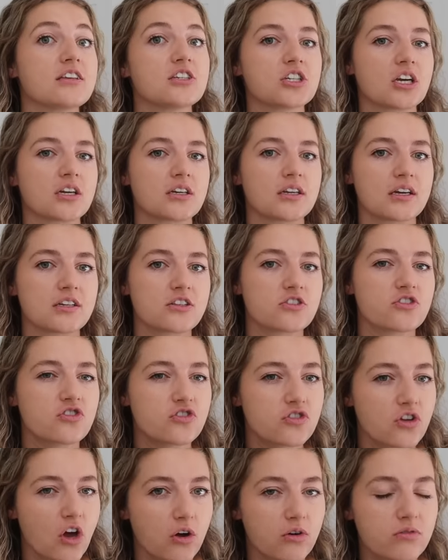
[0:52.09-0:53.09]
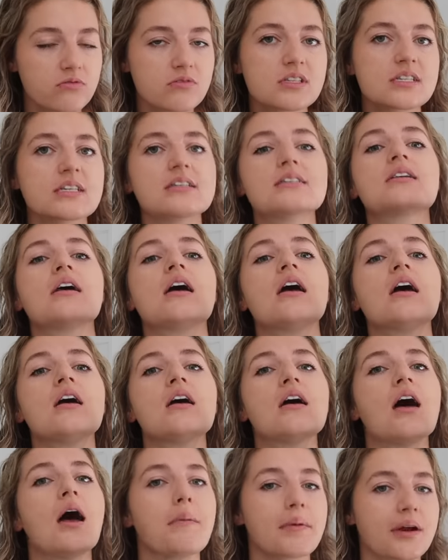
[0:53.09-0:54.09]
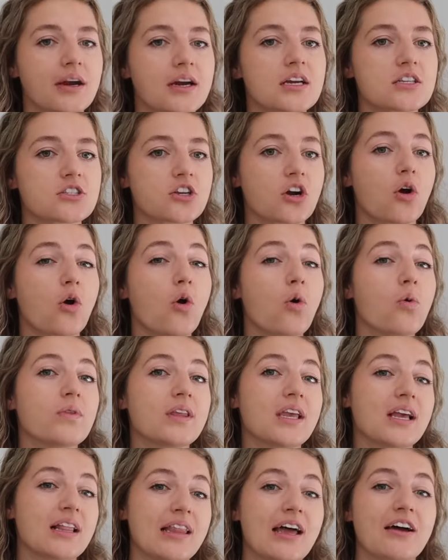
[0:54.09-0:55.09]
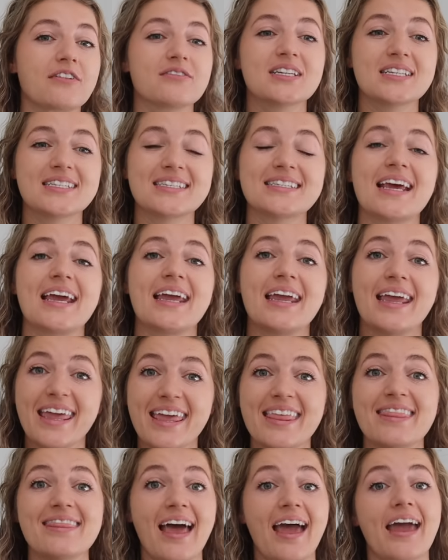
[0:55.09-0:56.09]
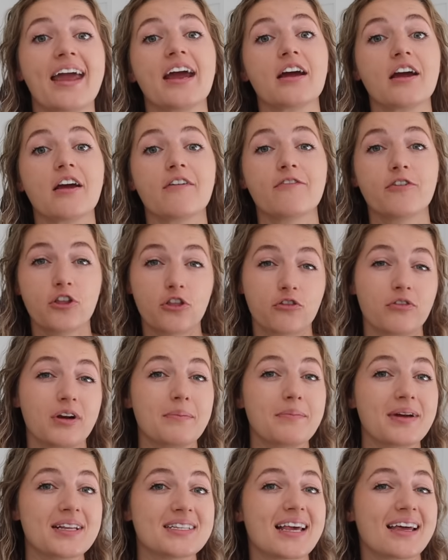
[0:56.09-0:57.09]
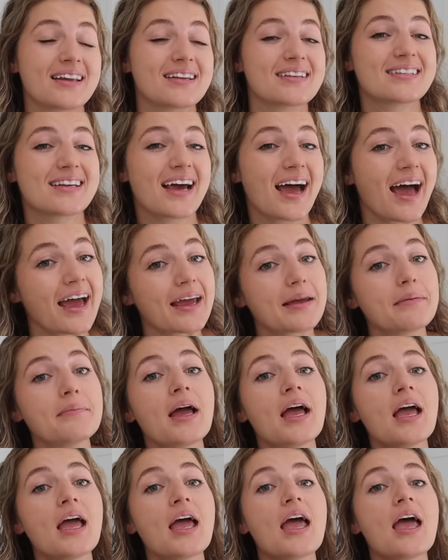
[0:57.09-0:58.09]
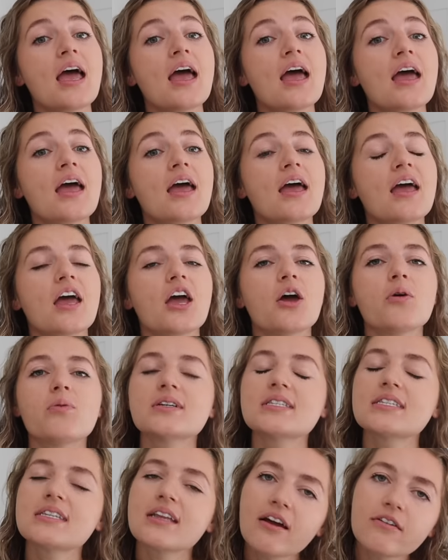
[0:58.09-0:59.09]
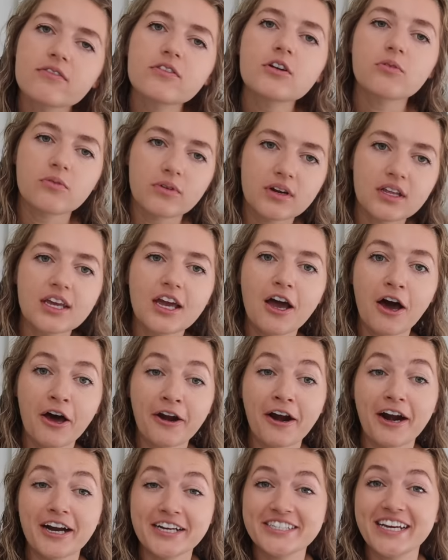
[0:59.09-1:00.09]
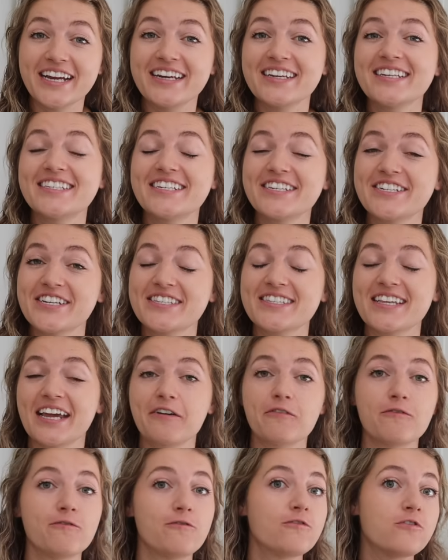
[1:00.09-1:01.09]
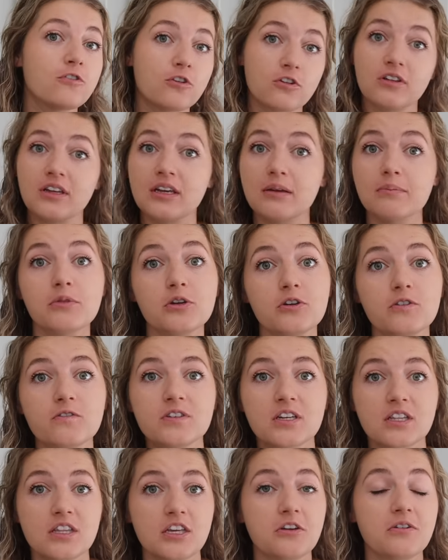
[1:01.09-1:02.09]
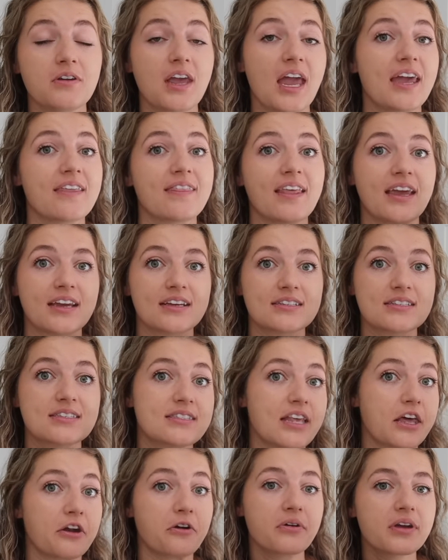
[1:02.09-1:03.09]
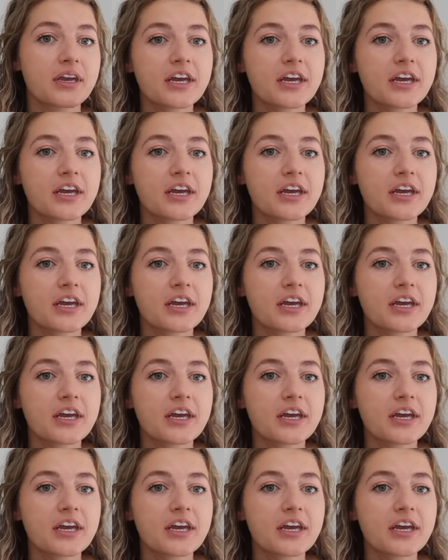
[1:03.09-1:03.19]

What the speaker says: the Schengen zone, since Americans are only allowed to stay in that area for 3 months at a time. It was never really on our agenda to just like fully move to the UK and like settle